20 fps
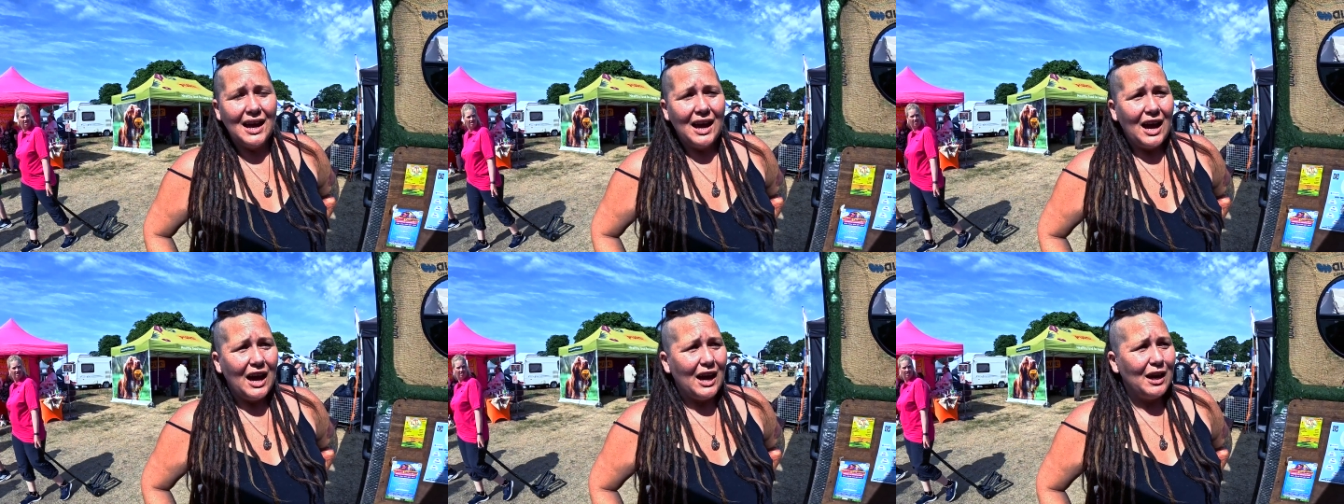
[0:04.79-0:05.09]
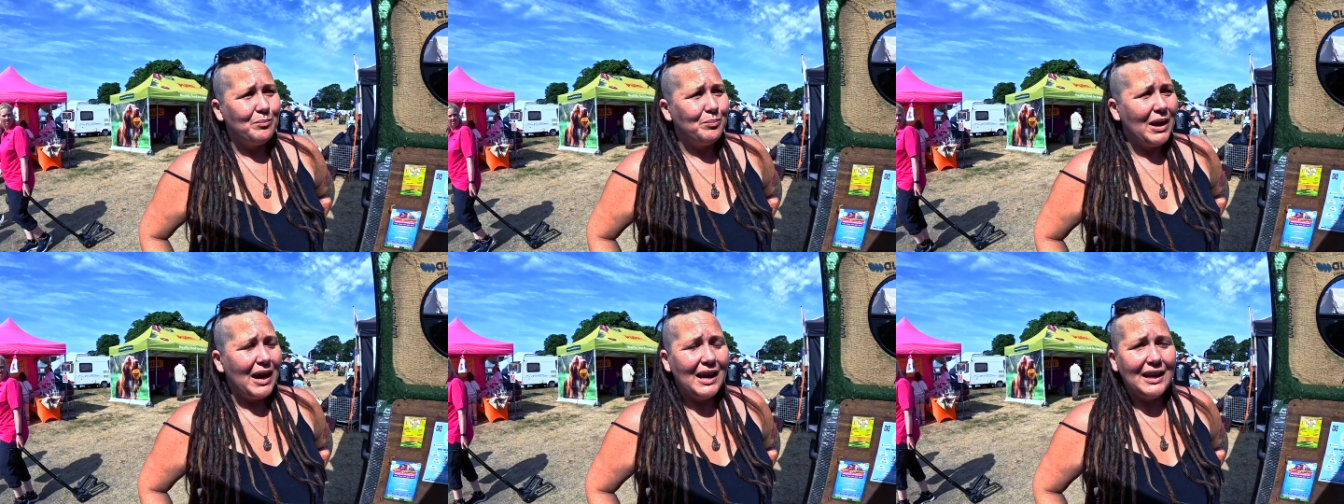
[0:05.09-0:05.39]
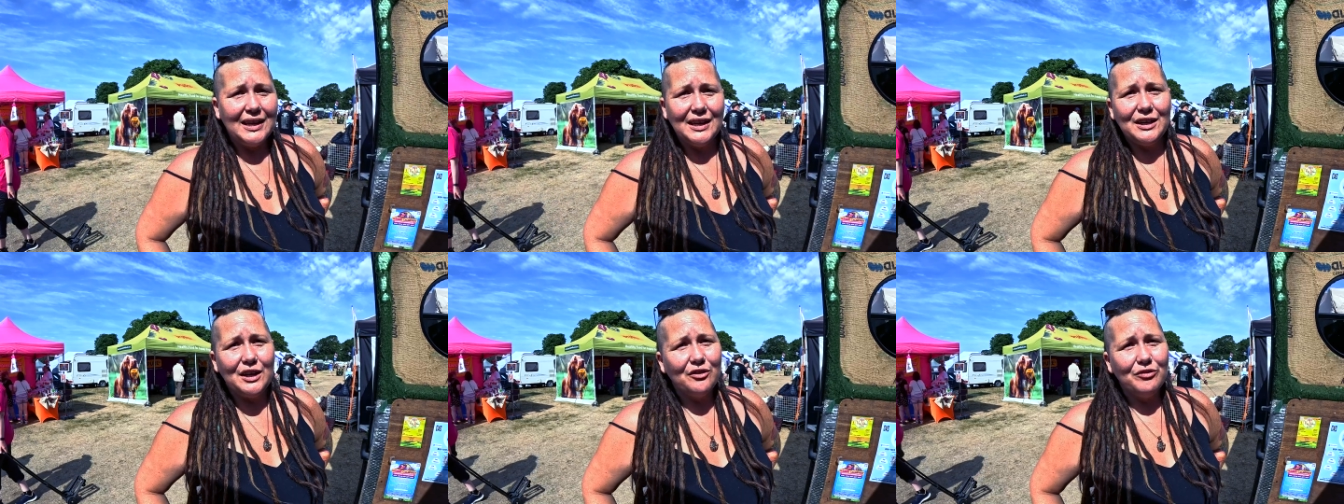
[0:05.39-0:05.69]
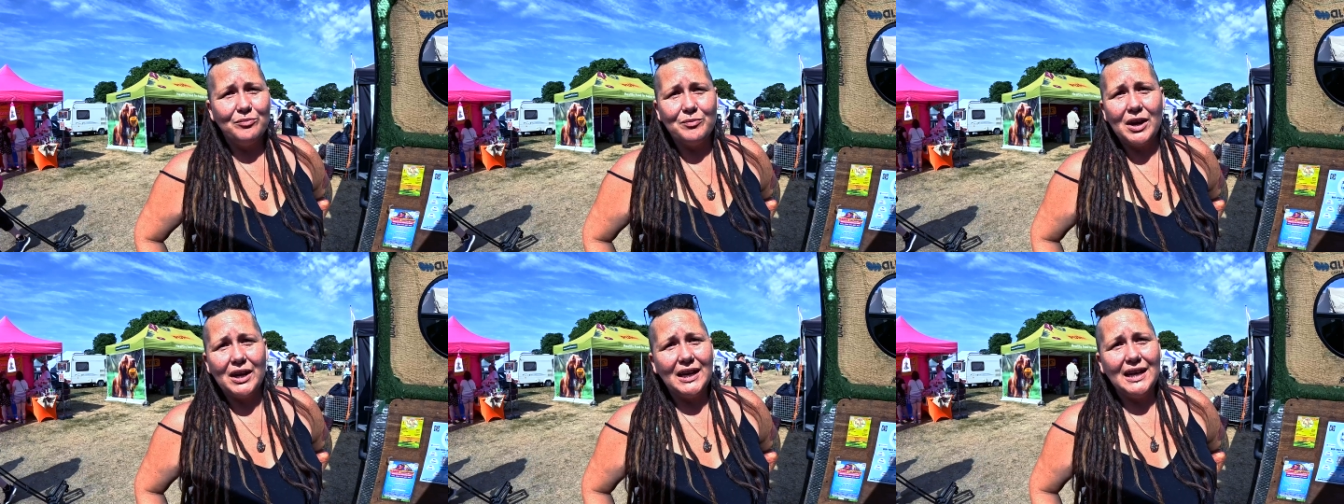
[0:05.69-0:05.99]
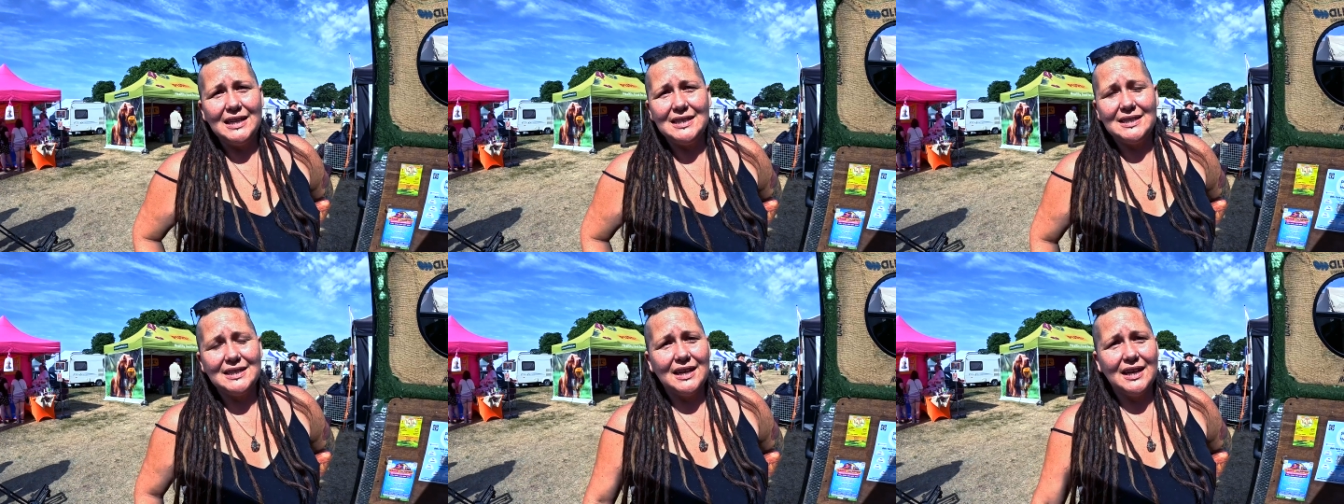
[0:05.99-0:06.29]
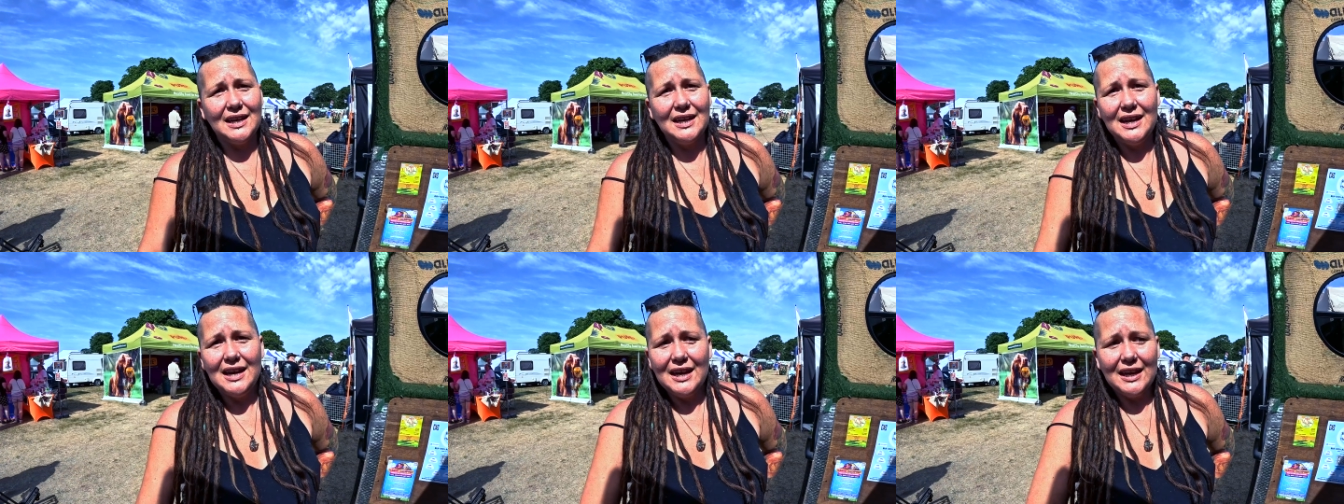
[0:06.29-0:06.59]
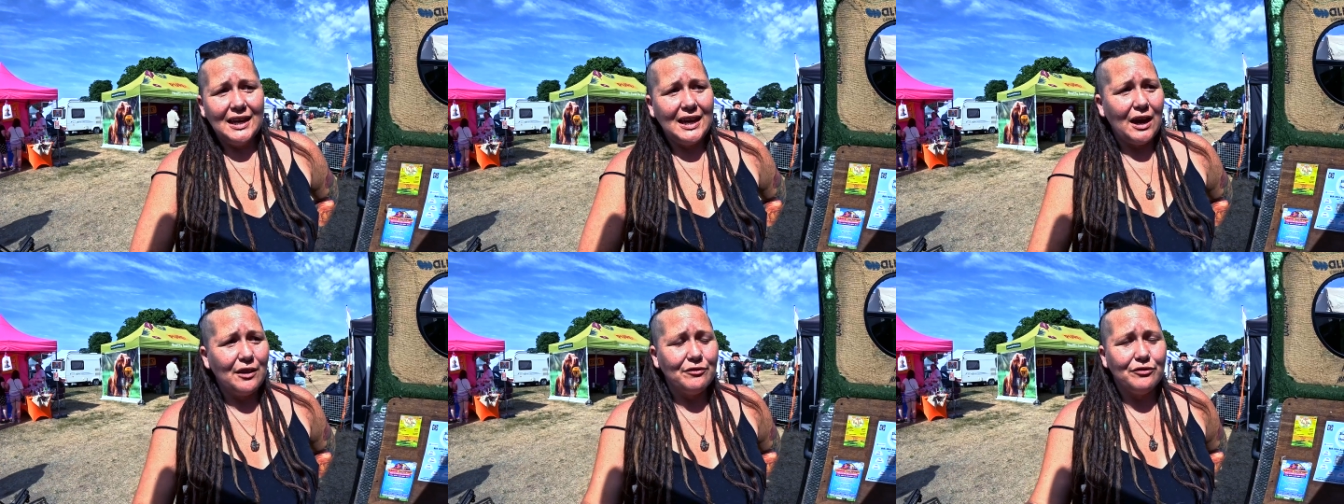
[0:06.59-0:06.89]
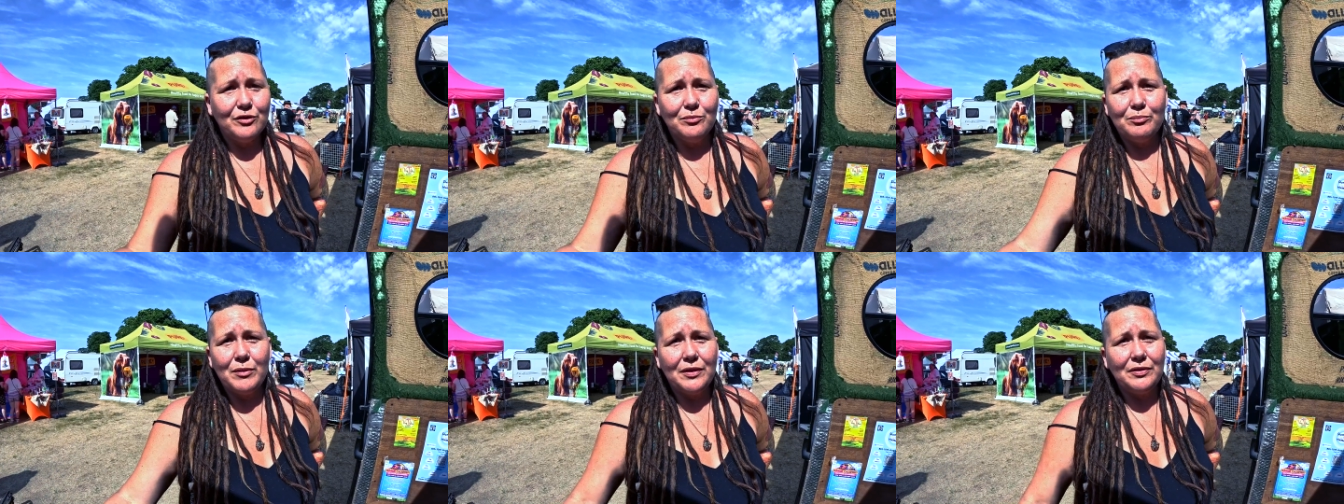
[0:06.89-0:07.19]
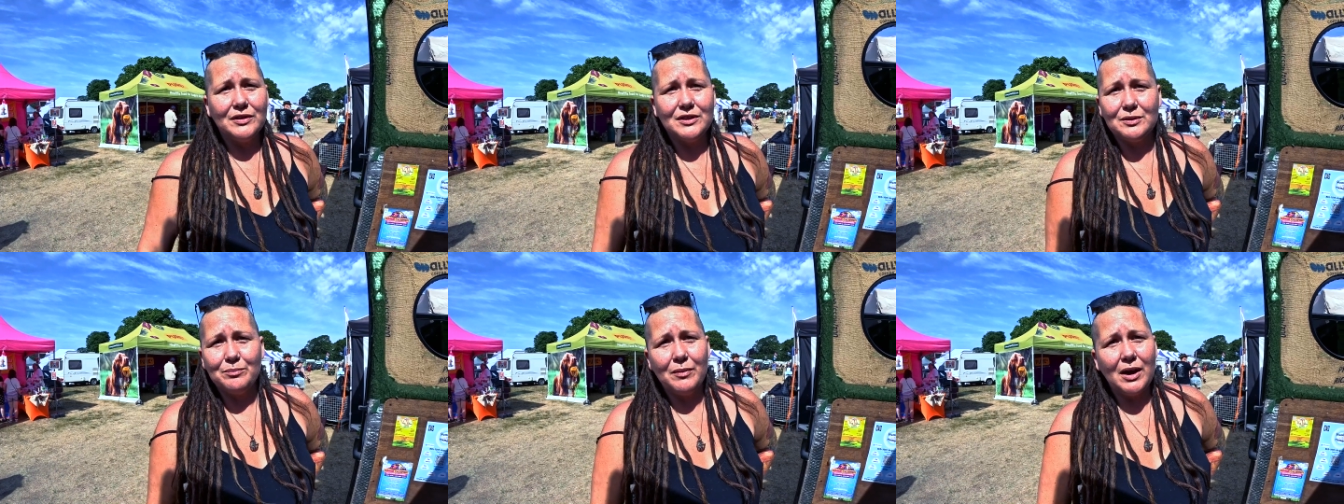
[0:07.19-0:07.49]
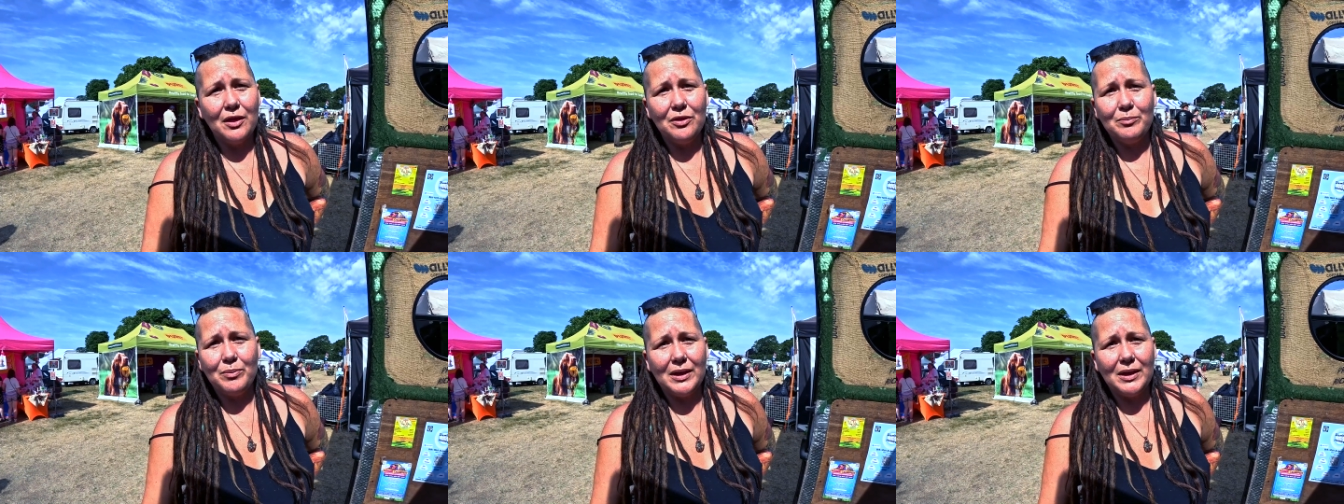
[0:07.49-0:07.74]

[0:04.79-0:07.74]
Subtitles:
I had barely enough money to get from month to month.